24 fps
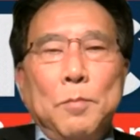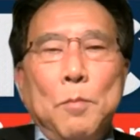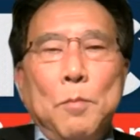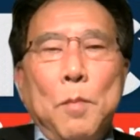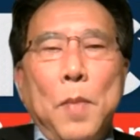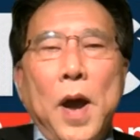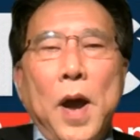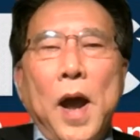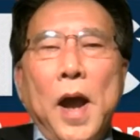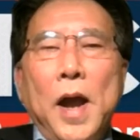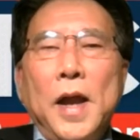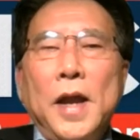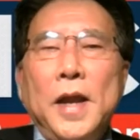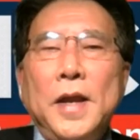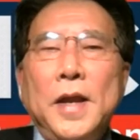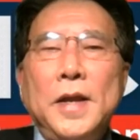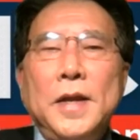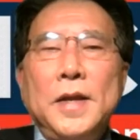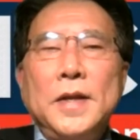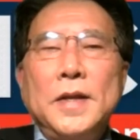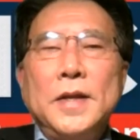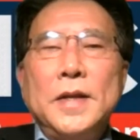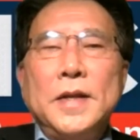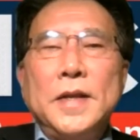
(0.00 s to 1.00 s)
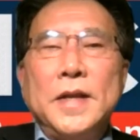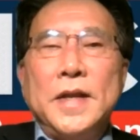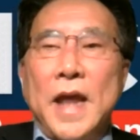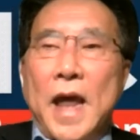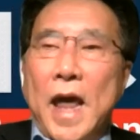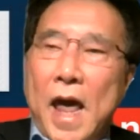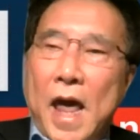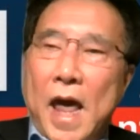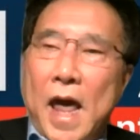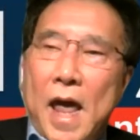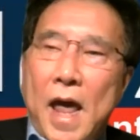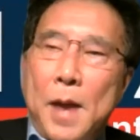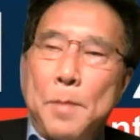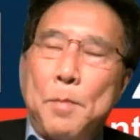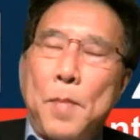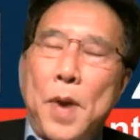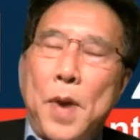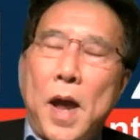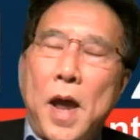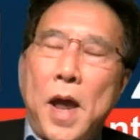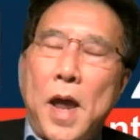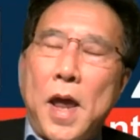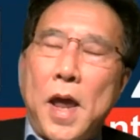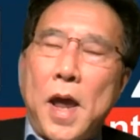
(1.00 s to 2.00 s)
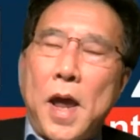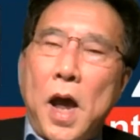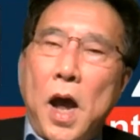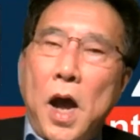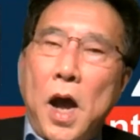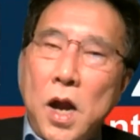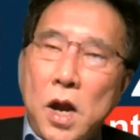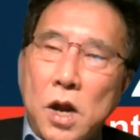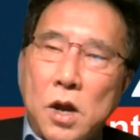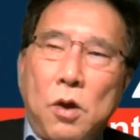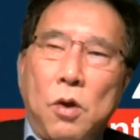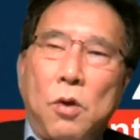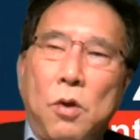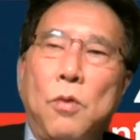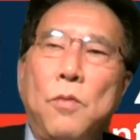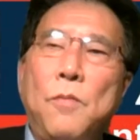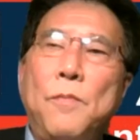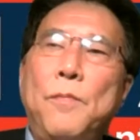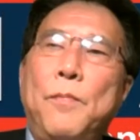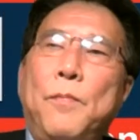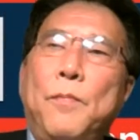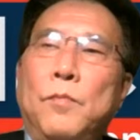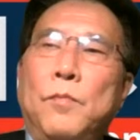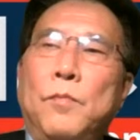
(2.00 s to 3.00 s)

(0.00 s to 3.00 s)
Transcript: my dad and my uncle